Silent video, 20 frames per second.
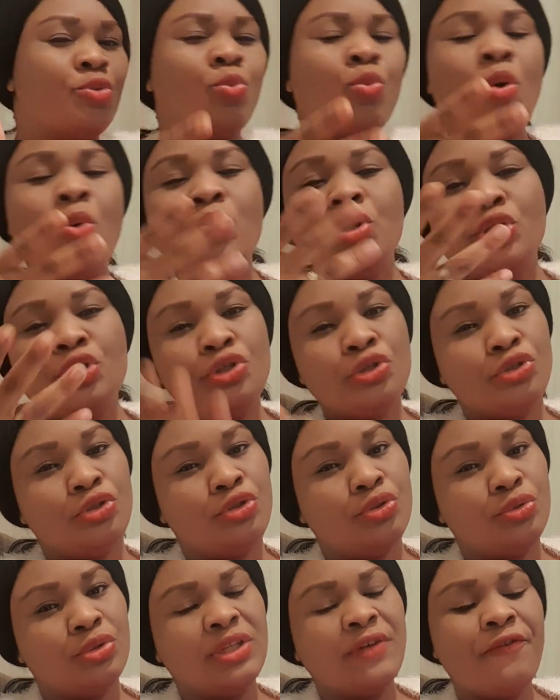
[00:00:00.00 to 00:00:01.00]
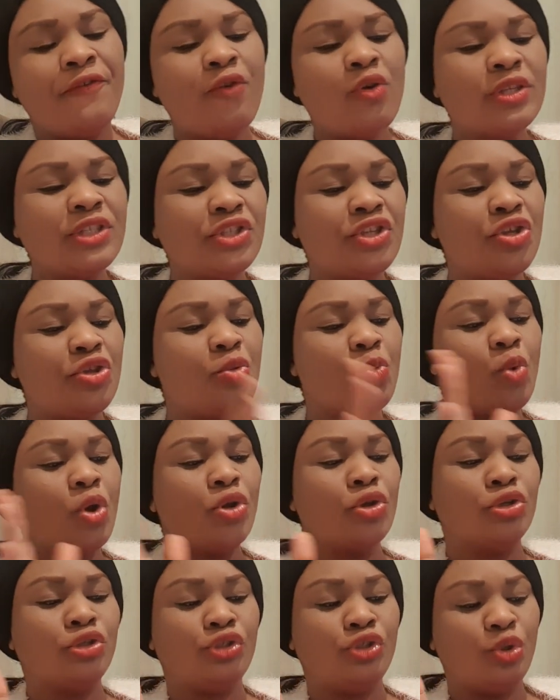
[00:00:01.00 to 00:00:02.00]
What will you do? The first thing you
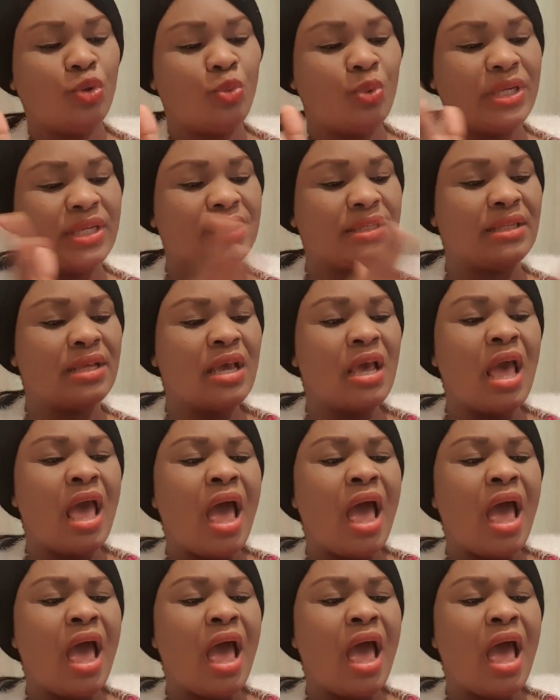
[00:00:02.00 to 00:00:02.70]
want to do is